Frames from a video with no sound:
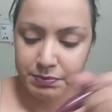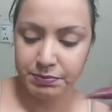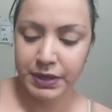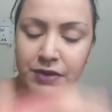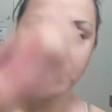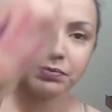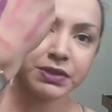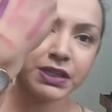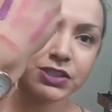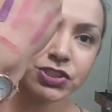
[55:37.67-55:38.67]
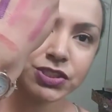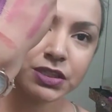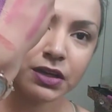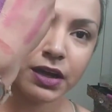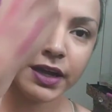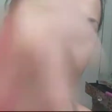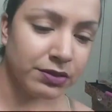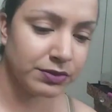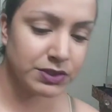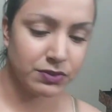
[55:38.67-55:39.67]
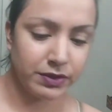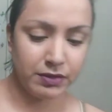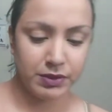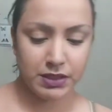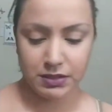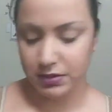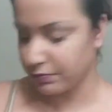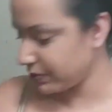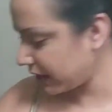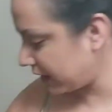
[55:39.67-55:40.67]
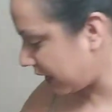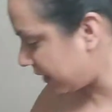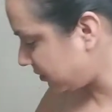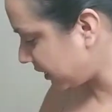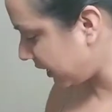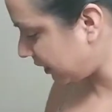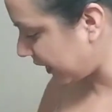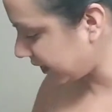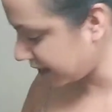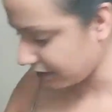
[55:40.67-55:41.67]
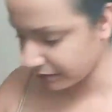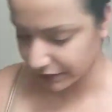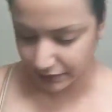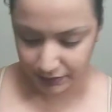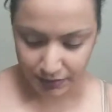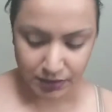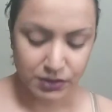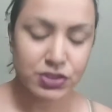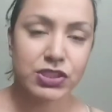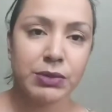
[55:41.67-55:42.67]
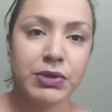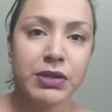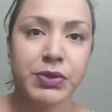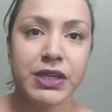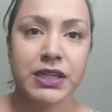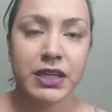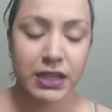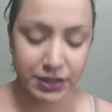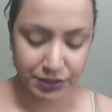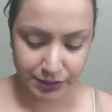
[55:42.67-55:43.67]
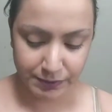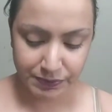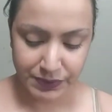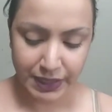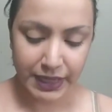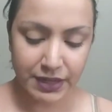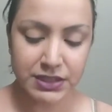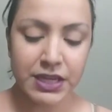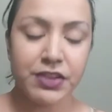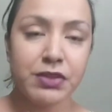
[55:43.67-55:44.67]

Berry Blush. I don't know what's going on with this one, but I, I don't think I like that one. So I'm going to put in declutter. Here's another